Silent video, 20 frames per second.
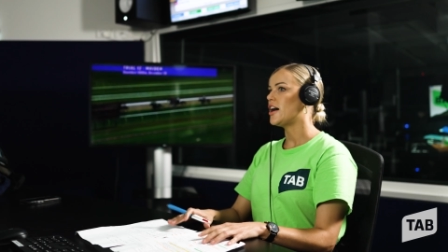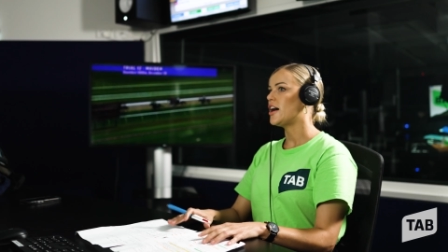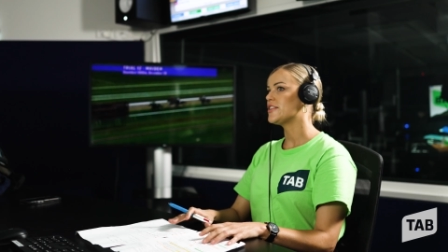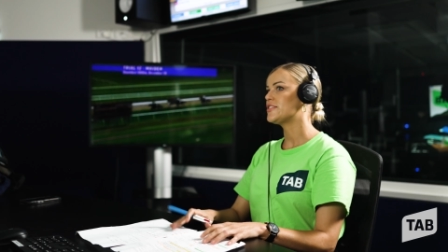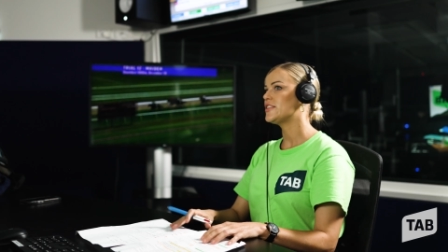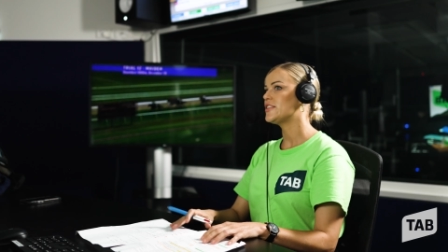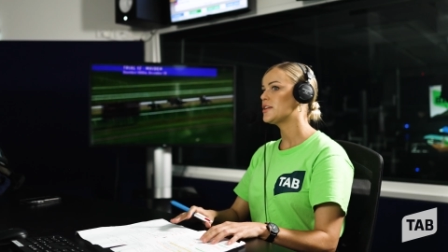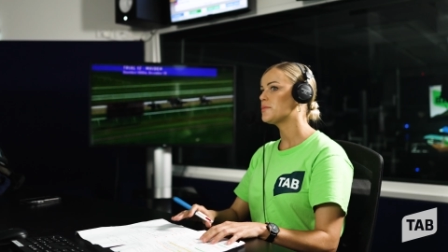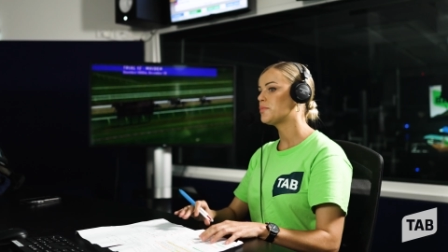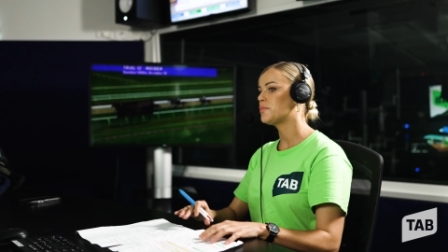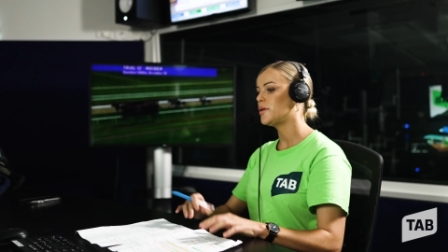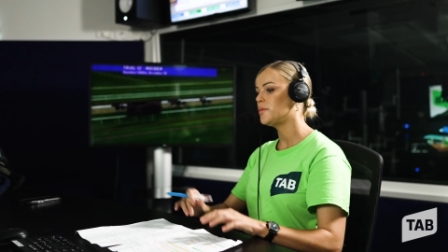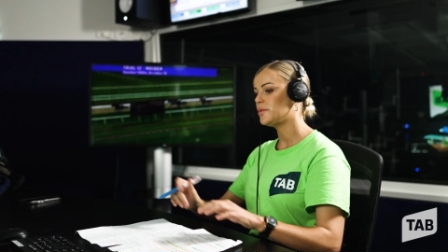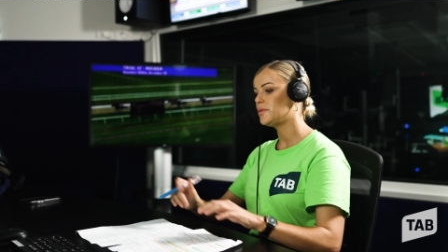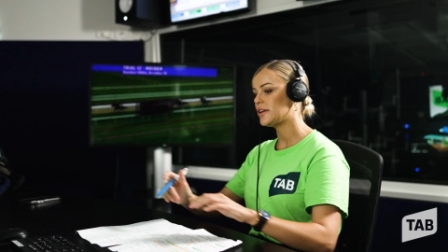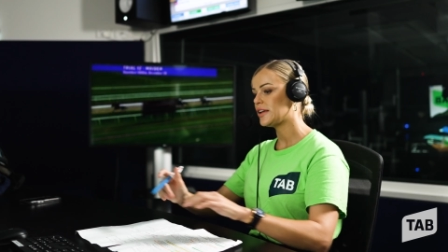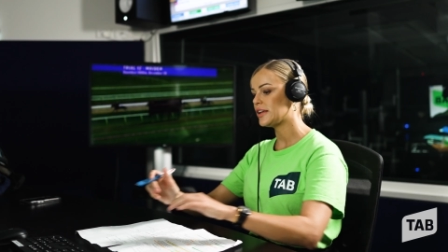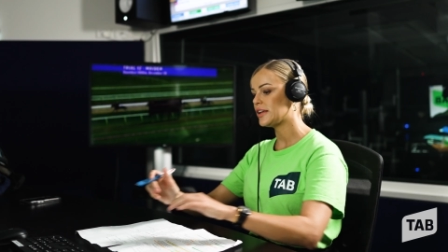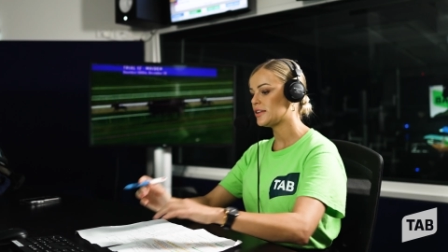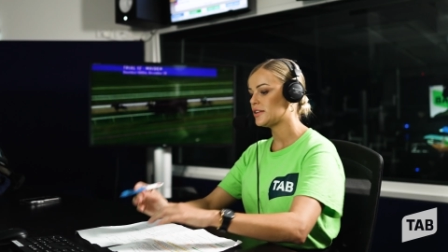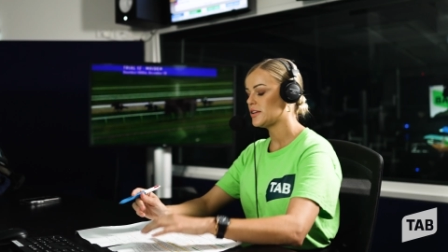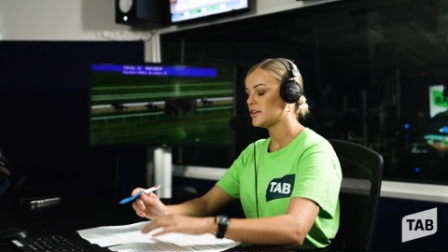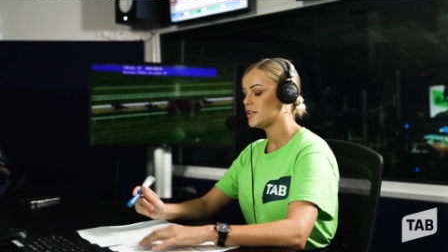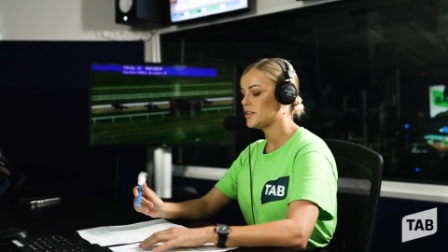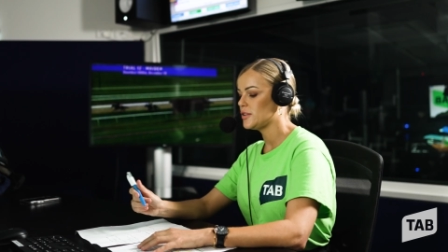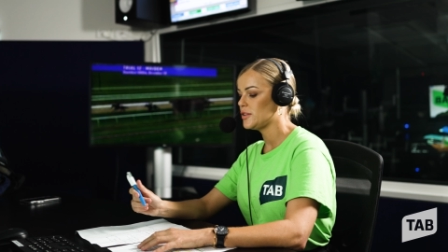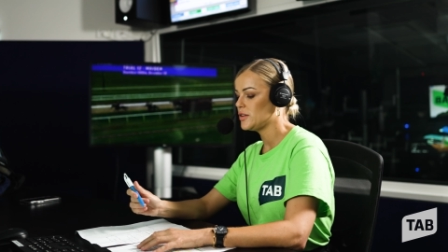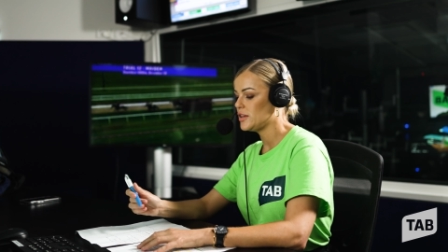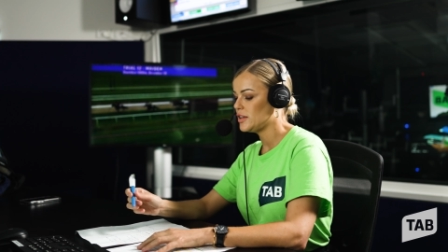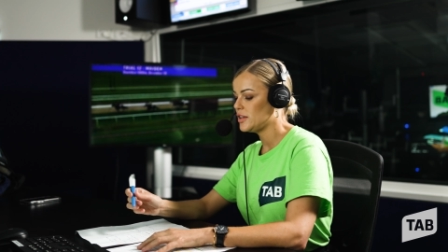I think probably...
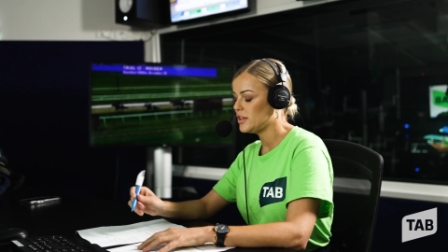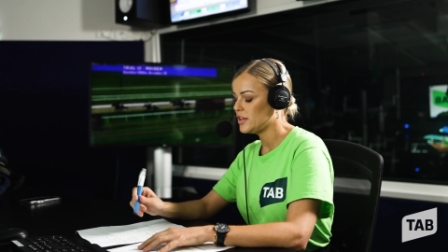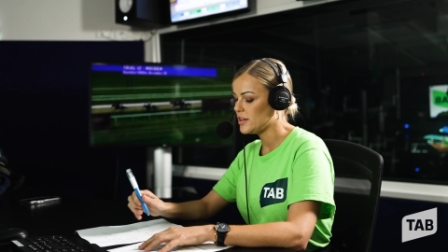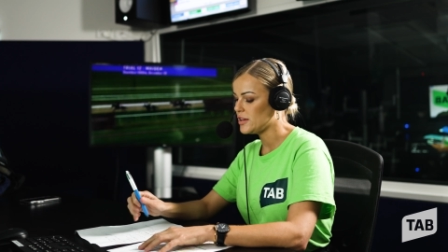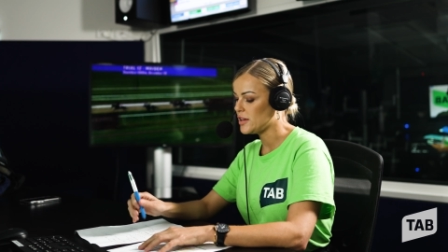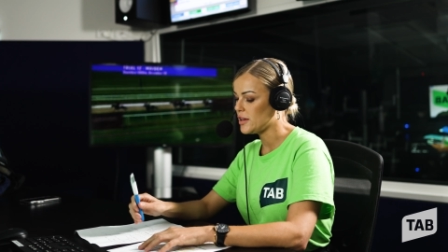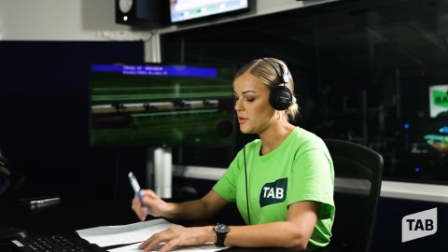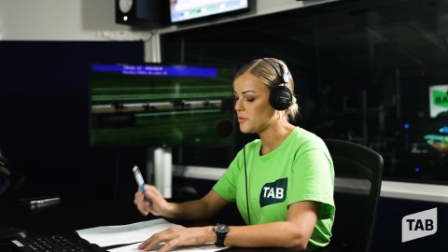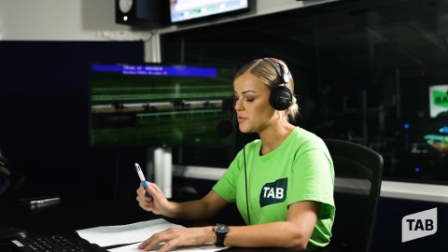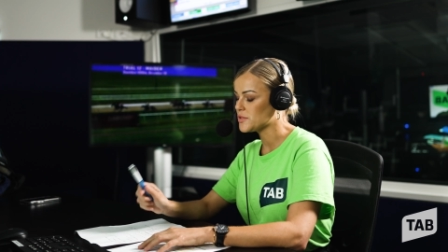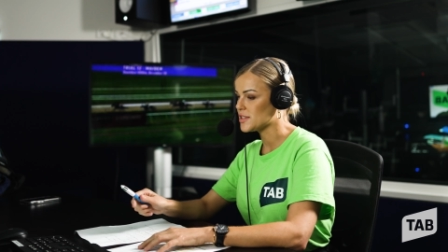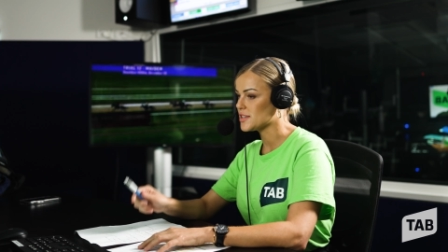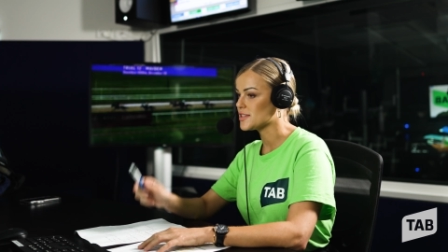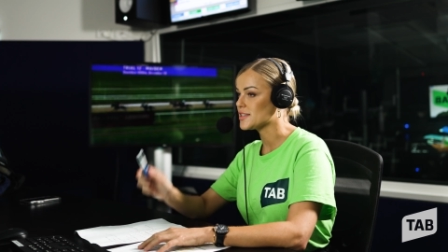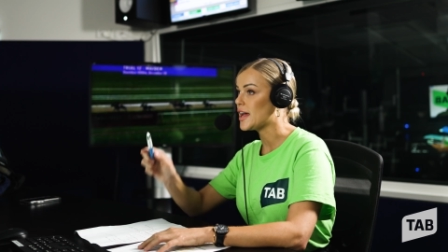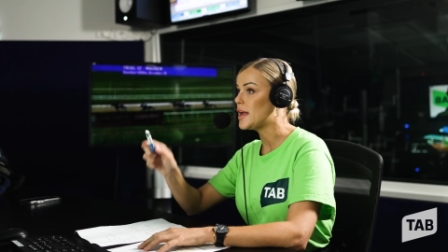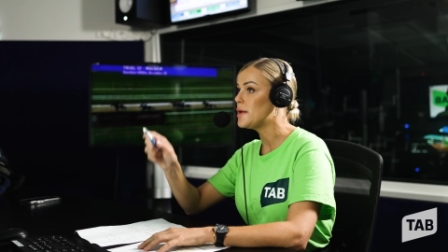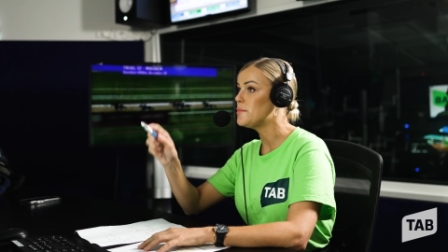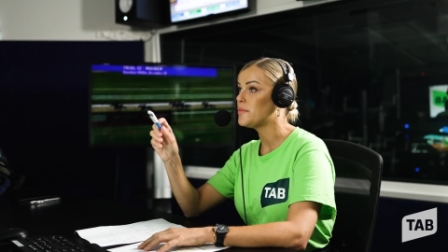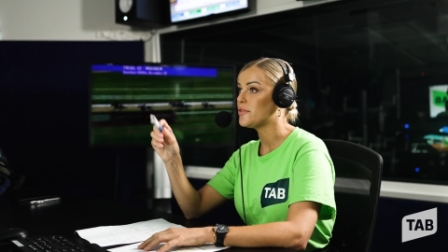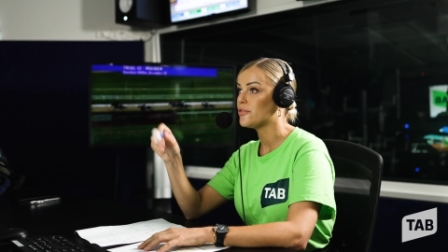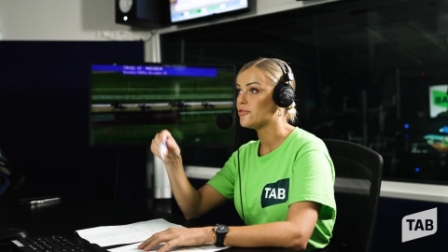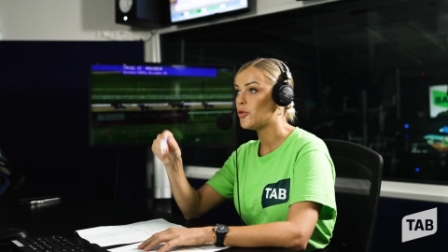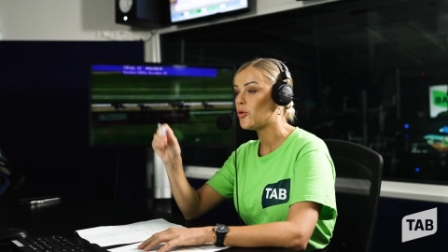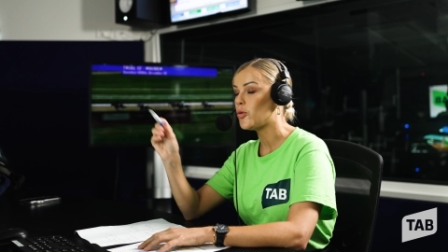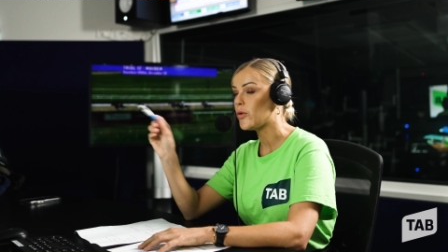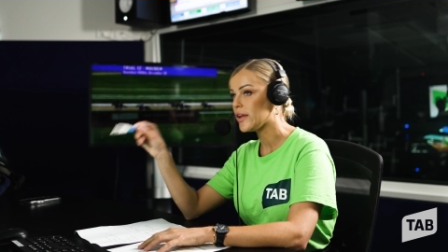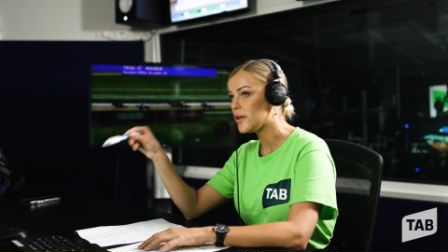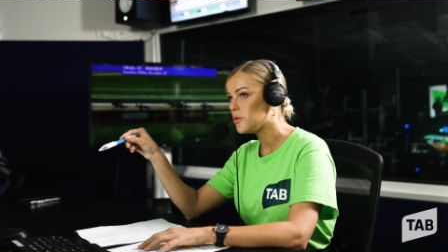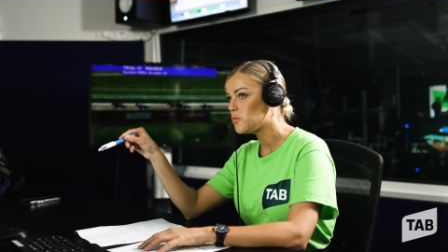And it was the same
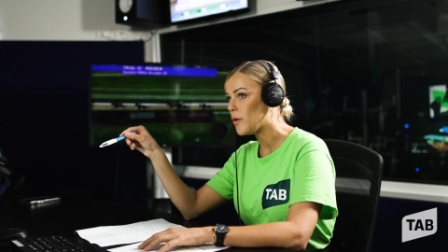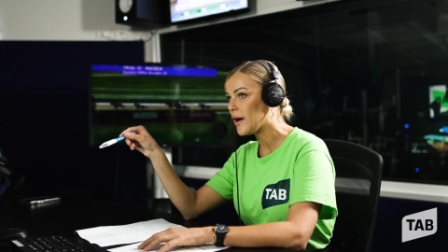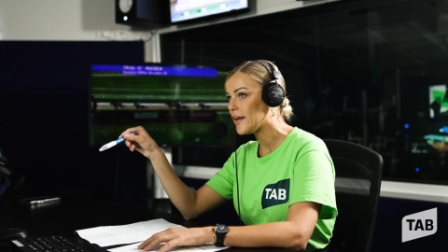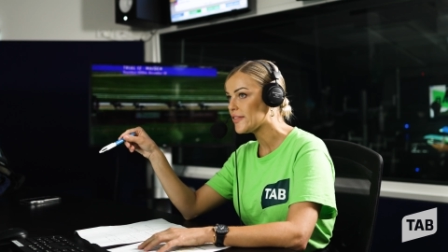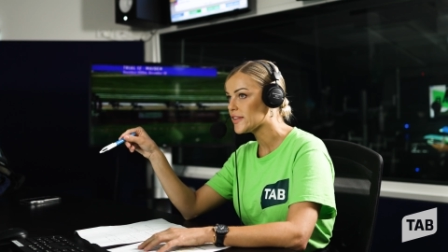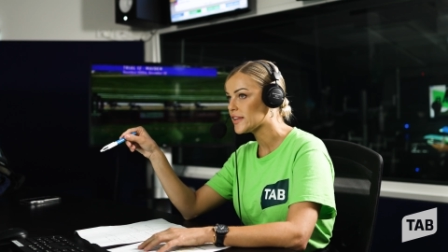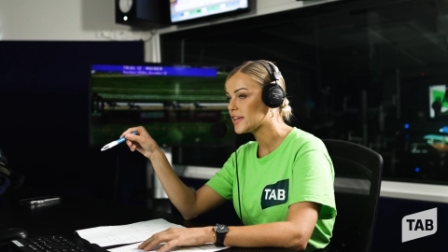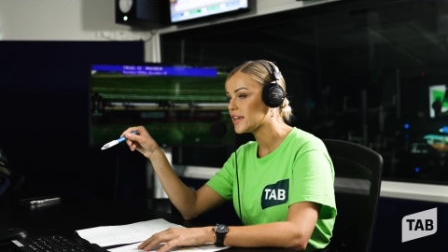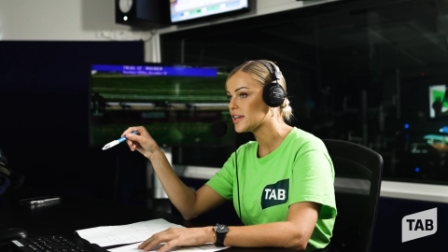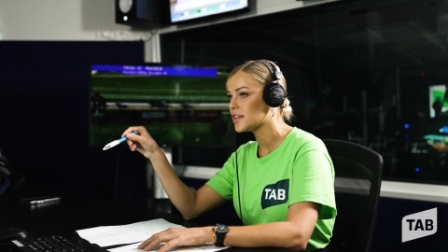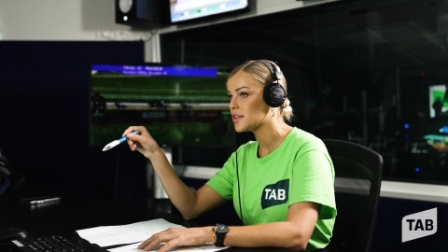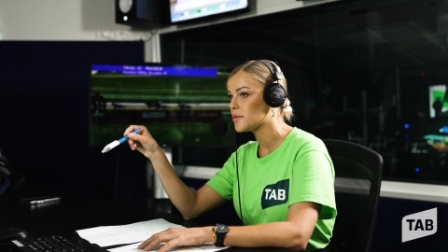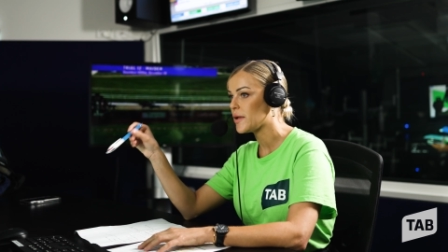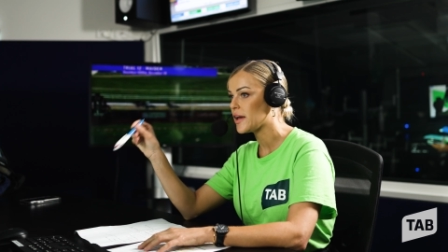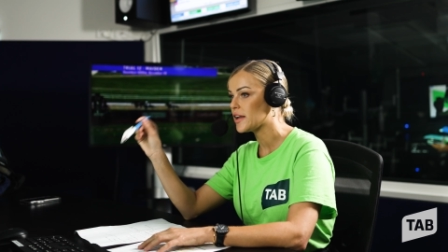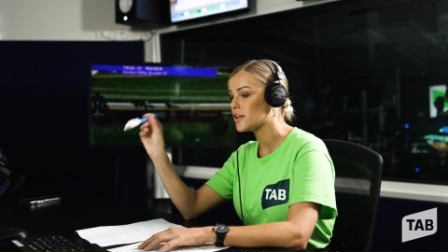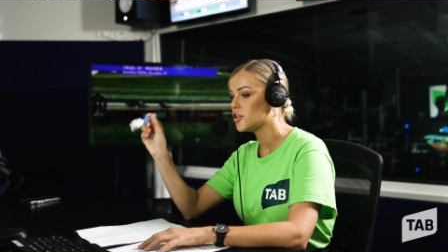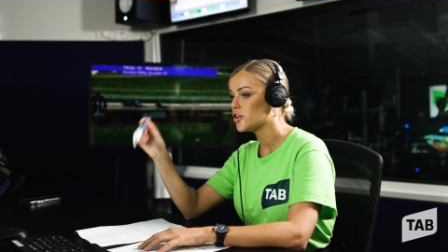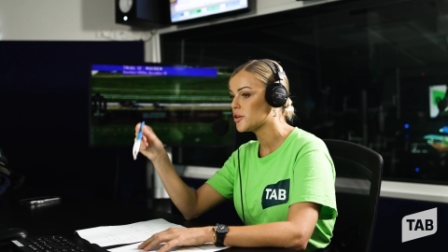before he won the King of the Mountain.